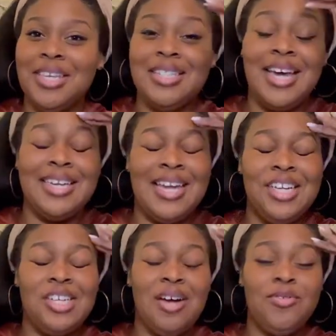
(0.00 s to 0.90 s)
it's like
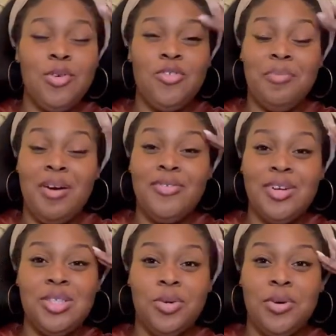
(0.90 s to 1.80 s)
deja vu from my
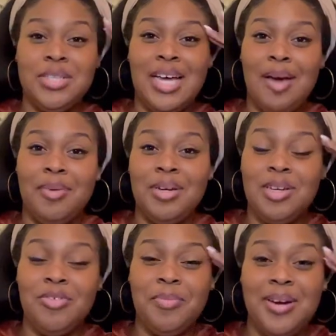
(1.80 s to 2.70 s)
first story time, but a
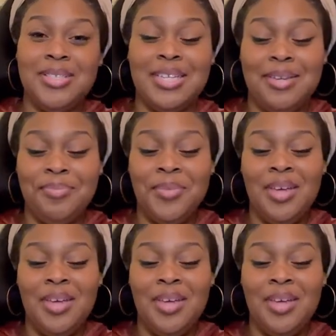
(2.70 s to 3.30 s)
different person.